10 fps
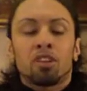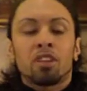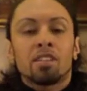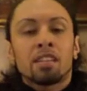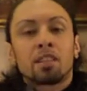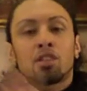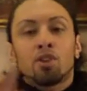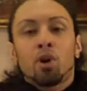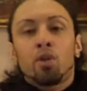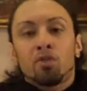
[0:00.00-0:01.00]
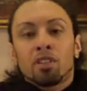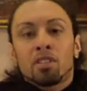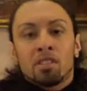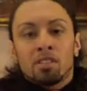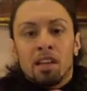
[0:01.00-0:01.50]
set the tone for the
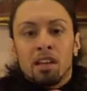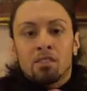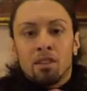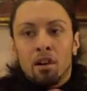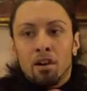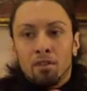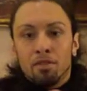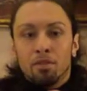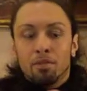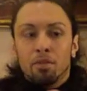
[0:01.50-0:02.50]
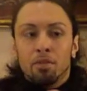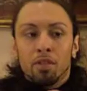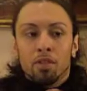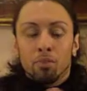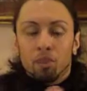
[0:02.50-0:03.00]
success of
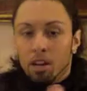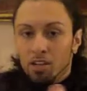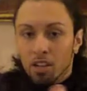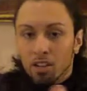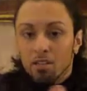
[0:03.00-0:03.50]
the project.